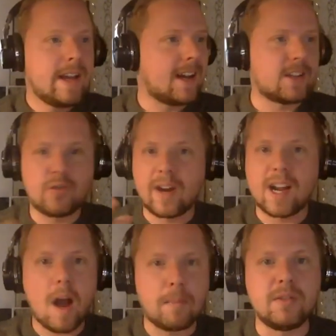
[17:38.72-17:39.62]
uh, training
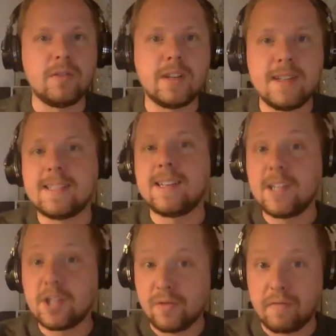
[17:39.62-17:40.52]
opportunities and
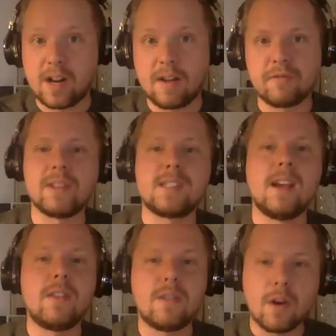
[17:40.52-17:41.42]
injury recoveries?
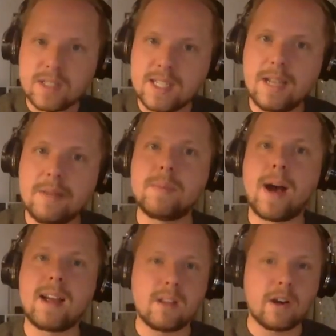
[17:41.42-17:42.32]
Those teams,
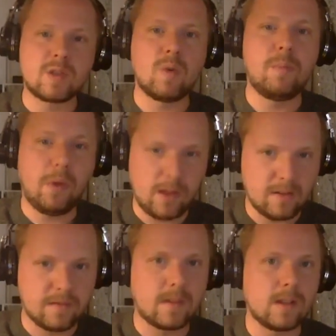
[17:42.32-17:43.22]
by and large, will pull
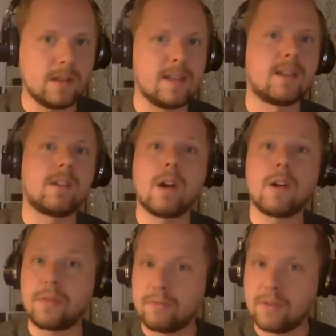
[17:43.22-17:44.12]
out of the league. There are
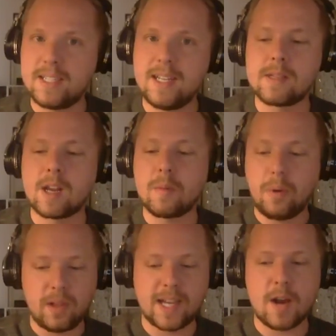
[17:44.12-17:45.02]
three teams that are
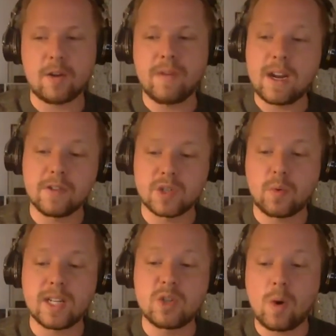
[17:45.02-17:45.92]
pulling out already for
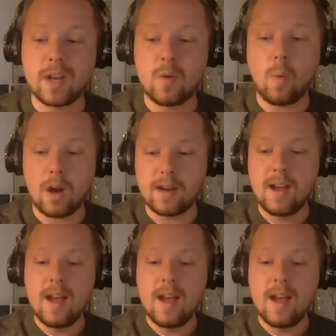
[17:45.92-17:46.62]
twenty twenty-one,